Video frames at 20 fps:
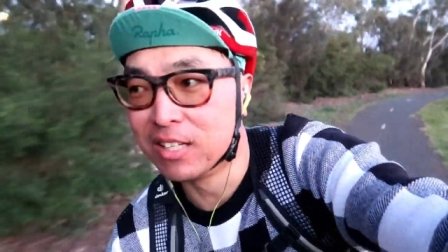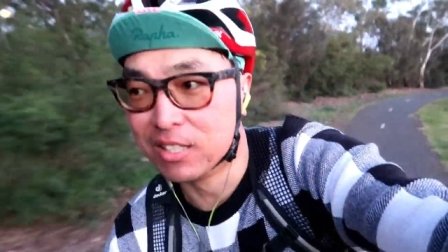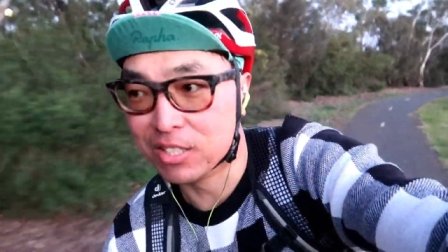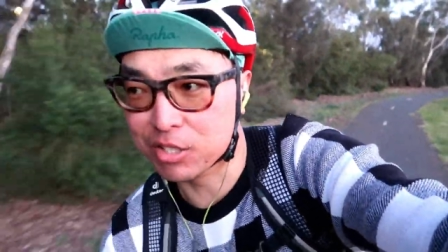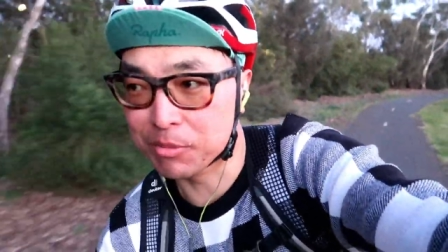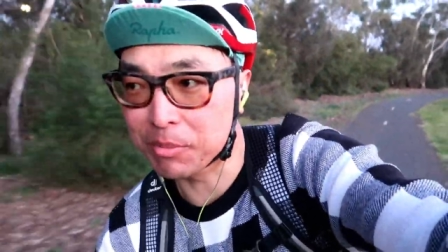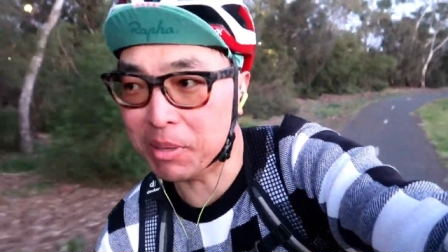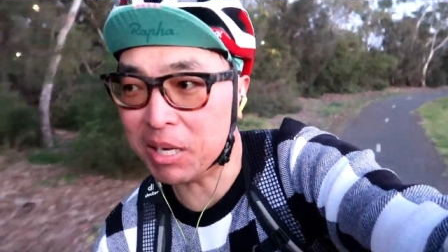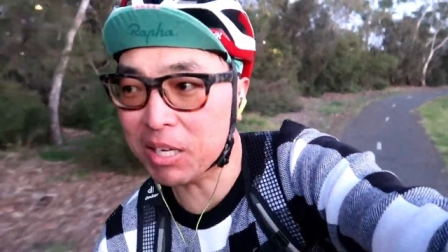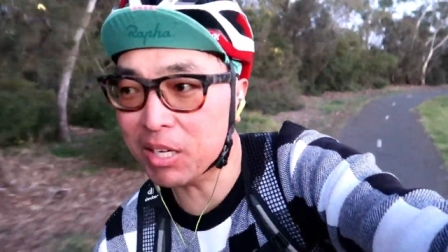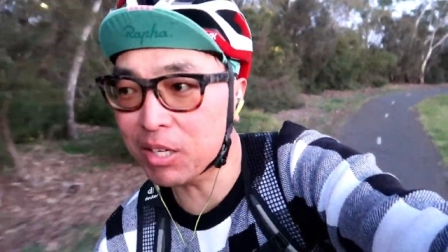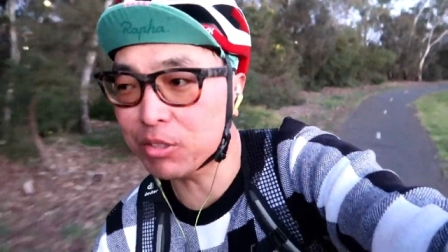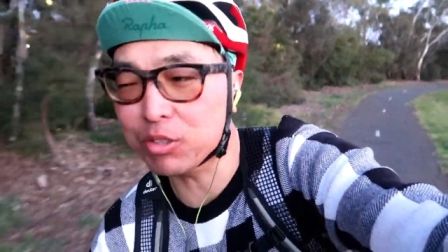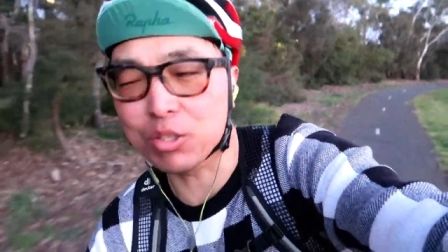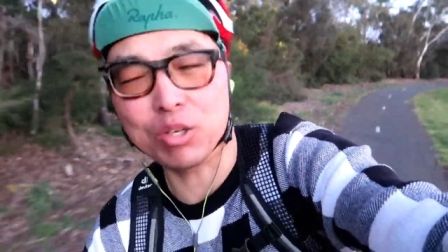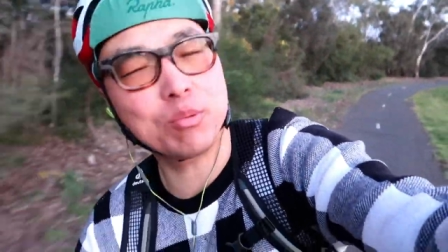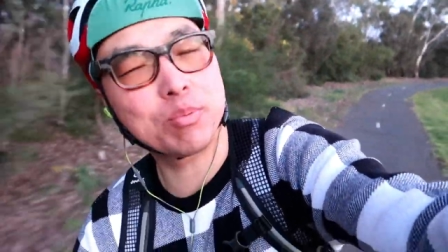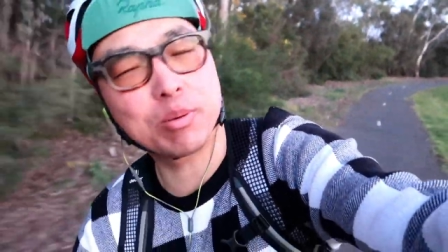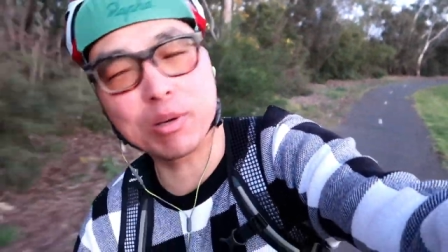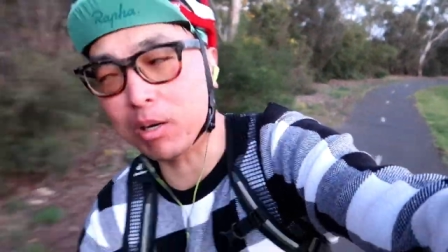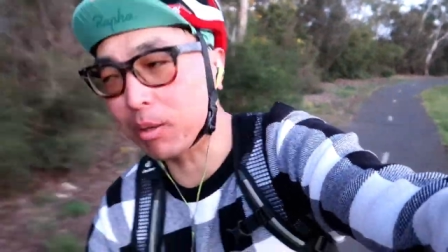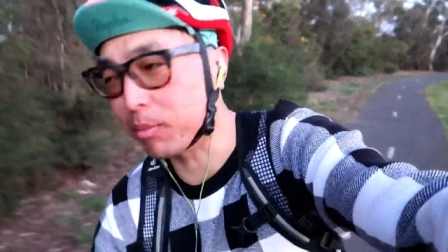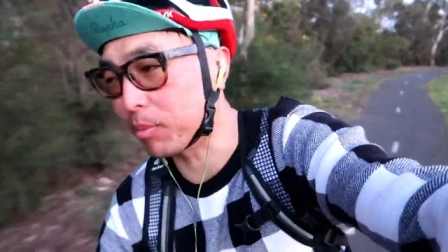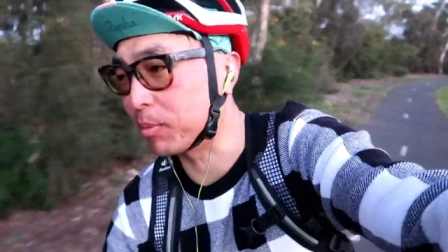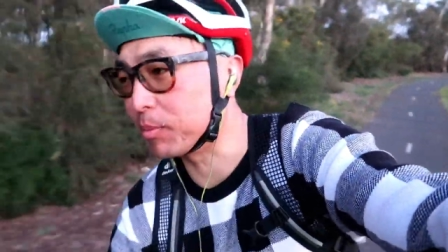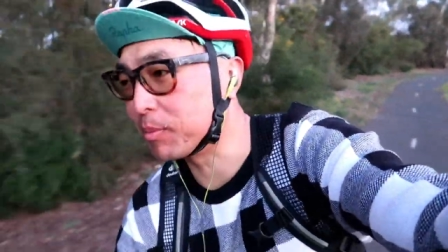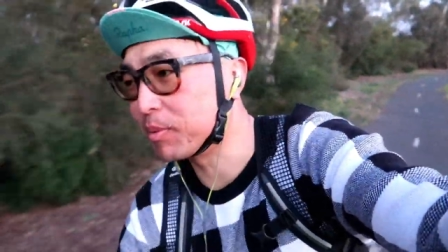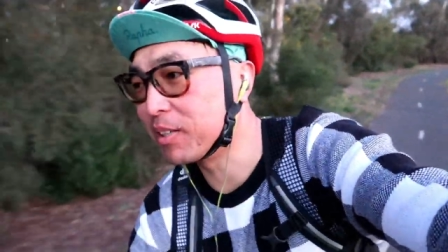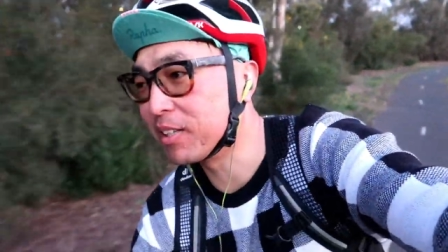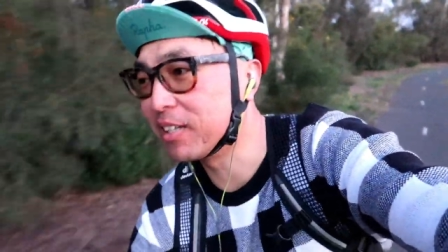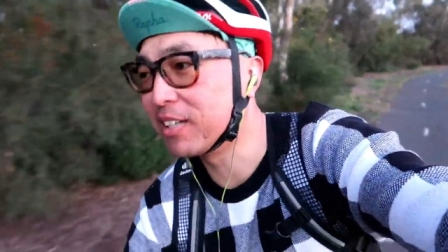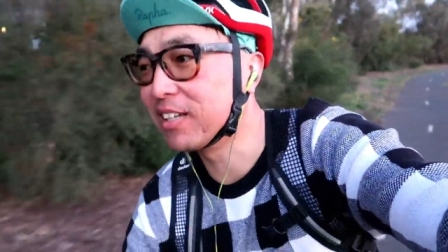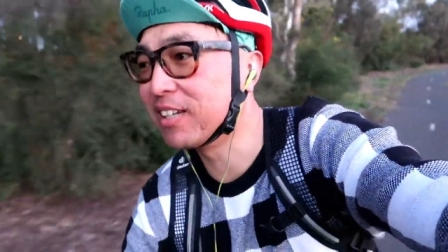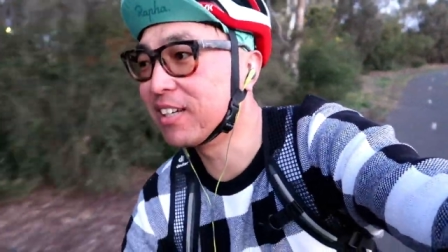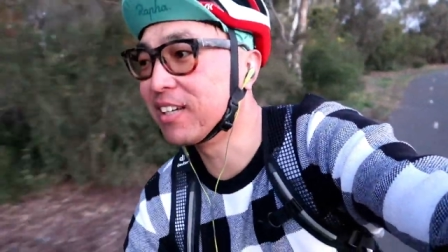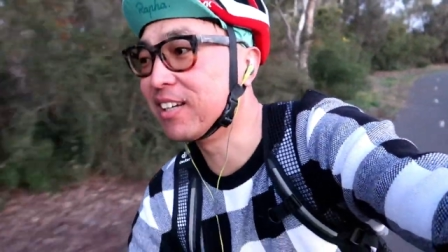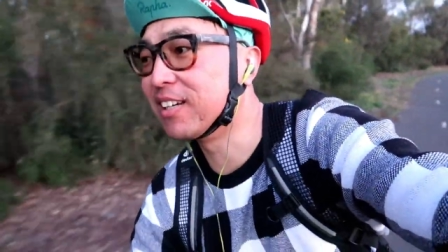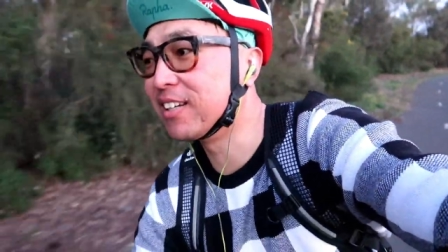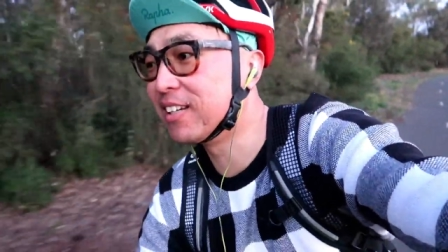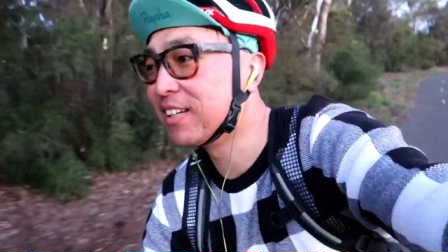Shimano, no problem.
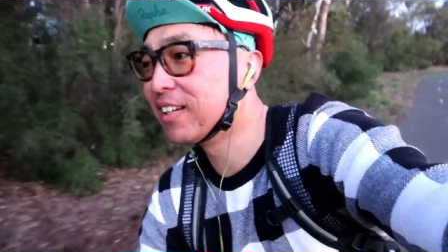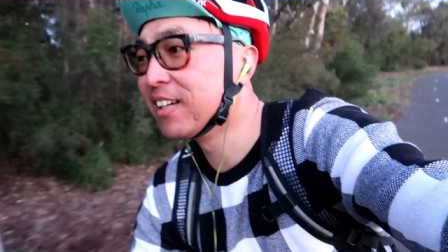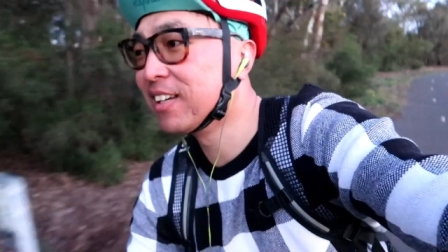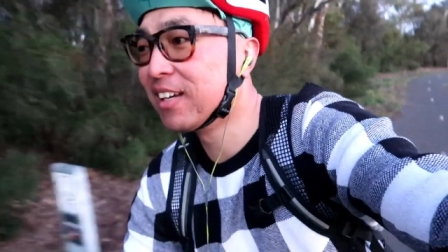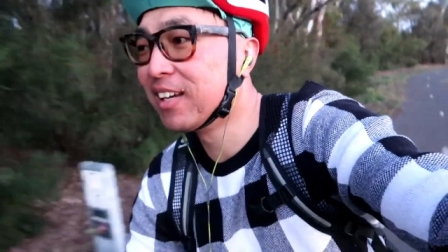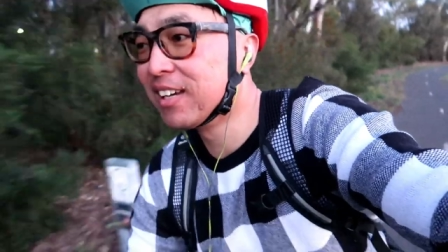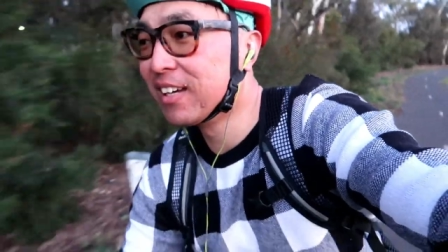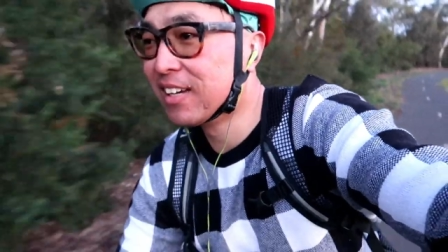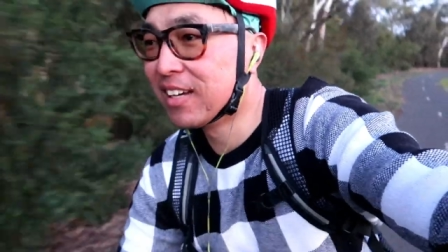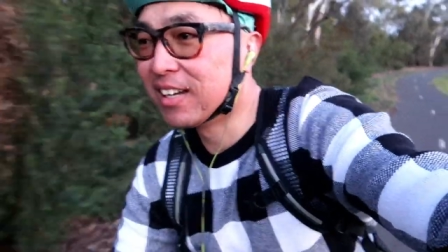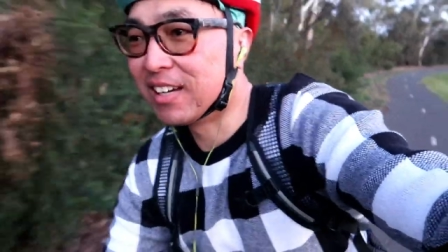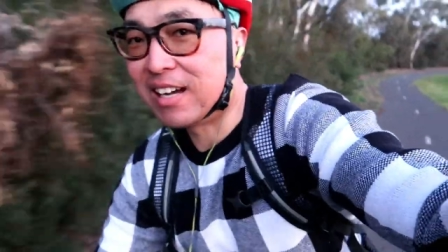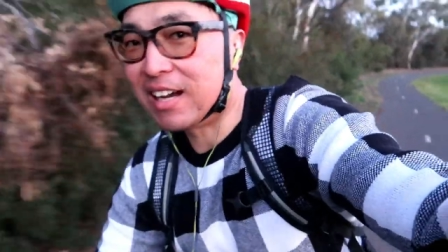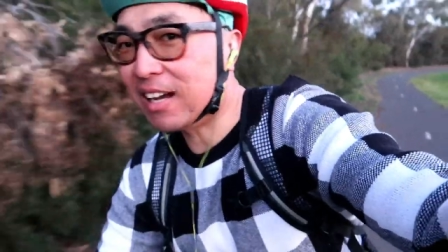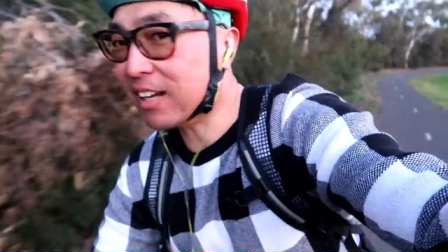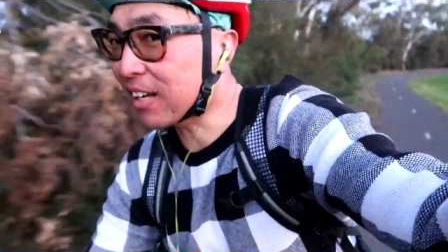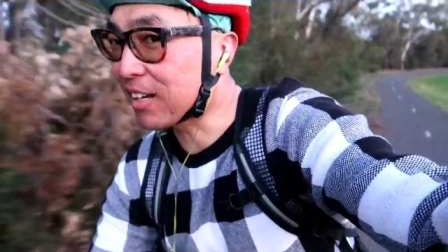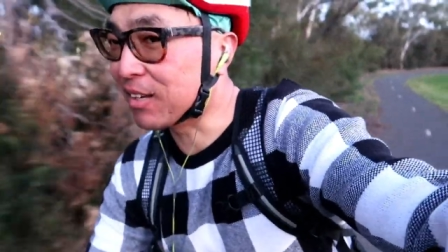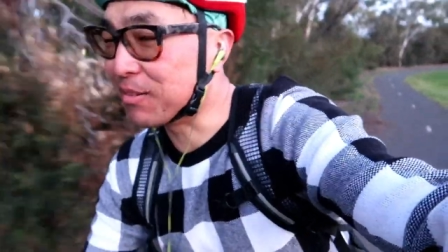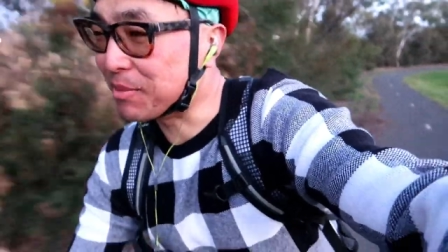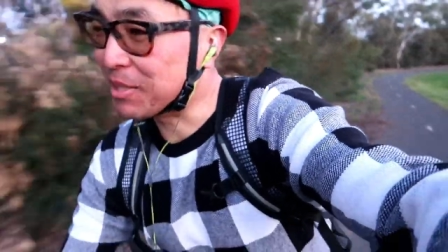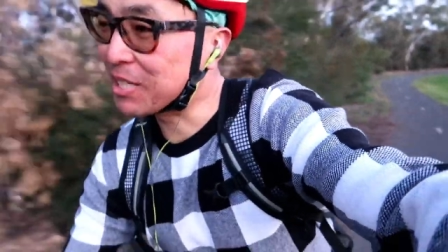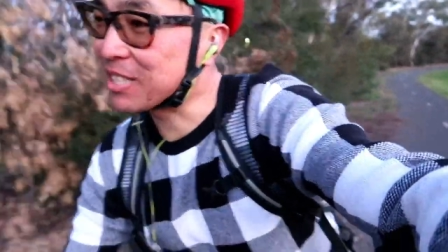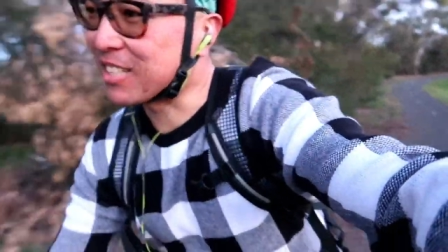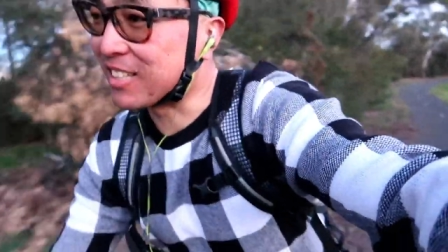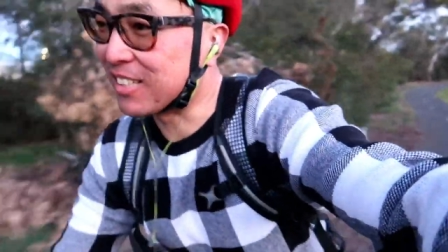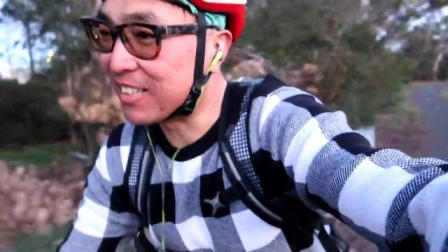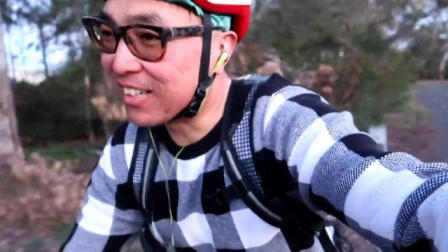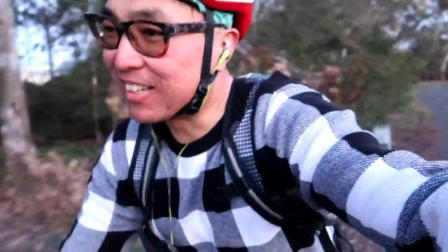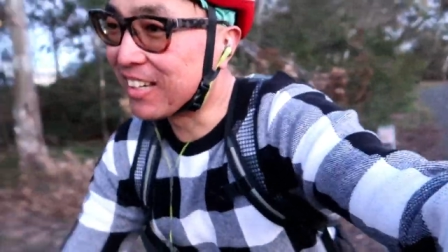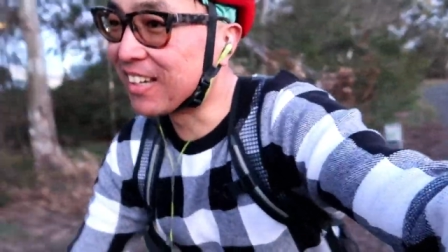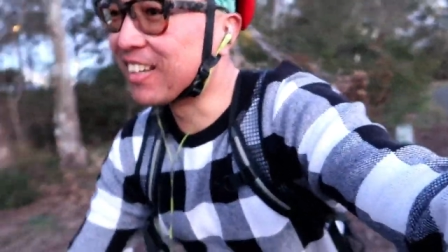I kind of miss it.